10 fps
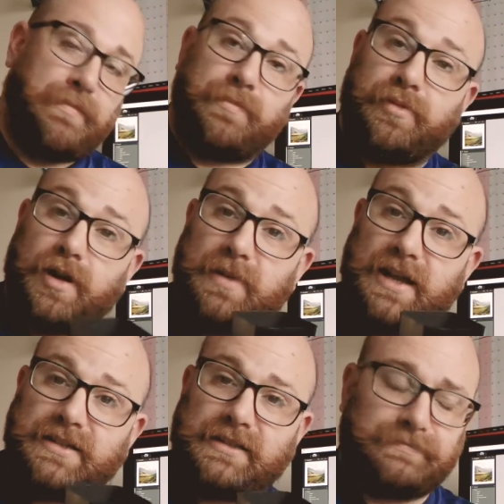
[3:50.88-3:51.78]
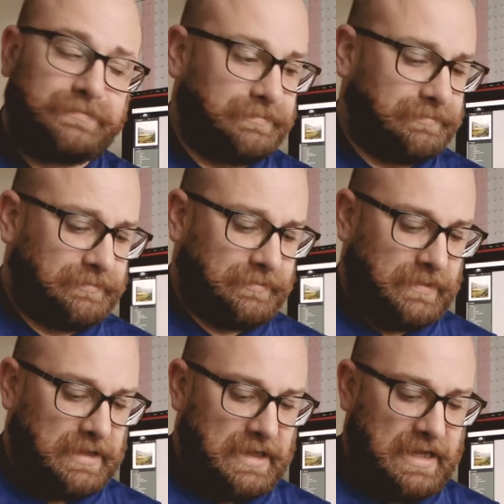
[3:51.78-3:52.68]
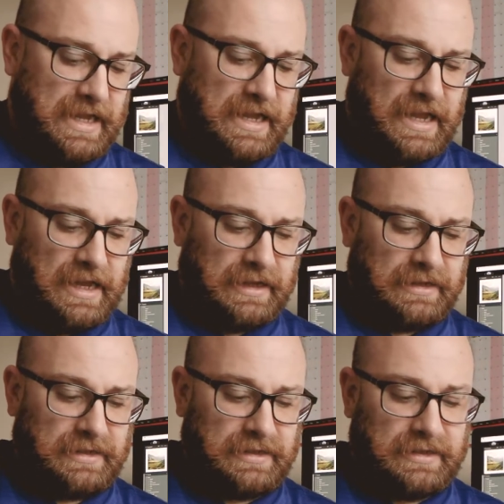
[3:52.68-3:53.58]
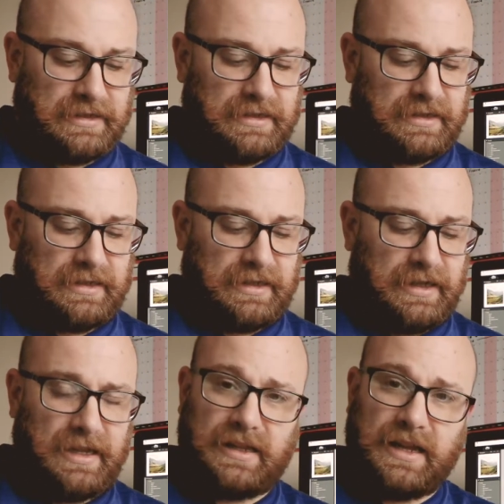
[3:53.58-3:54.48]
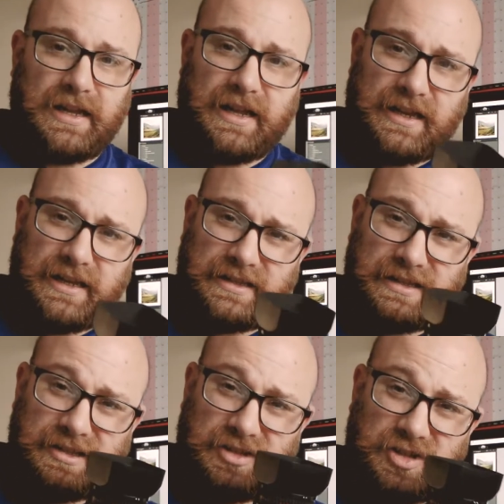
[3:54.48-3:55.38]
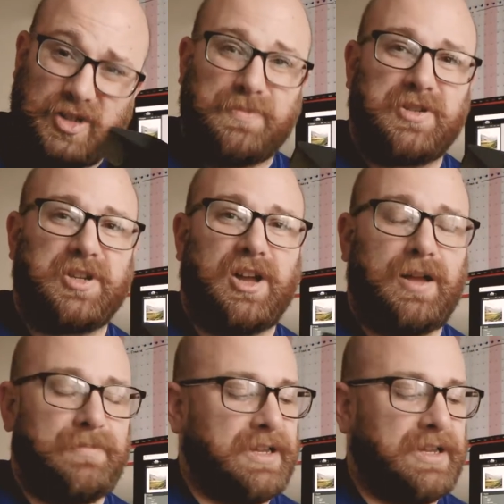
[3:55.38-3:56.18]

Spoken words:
prime lens. And it is super sharp.